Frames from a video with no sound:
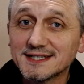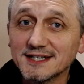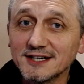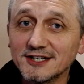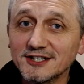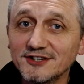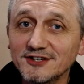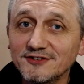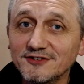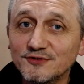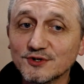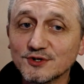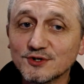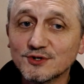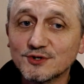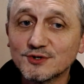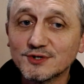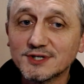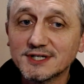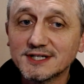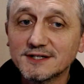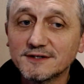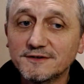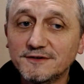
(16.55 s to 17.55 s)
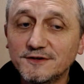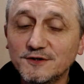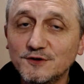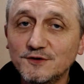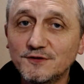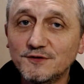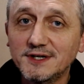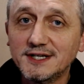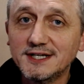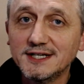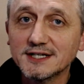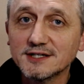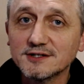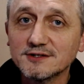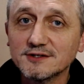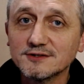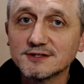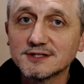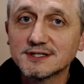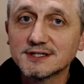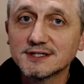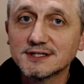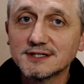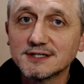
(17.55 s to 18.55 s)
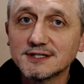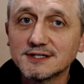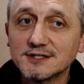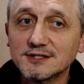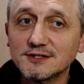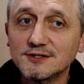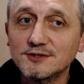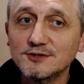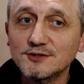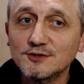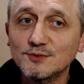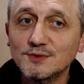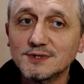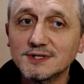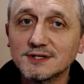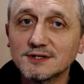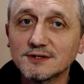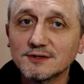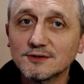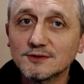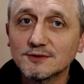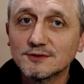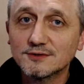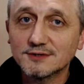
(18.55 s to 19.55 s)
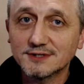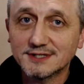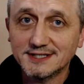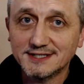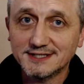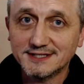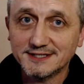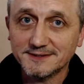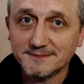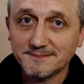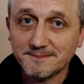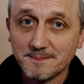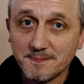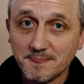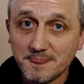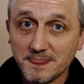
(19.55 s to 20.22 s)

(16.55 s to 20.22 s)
I've recorded a few videos to do with autism.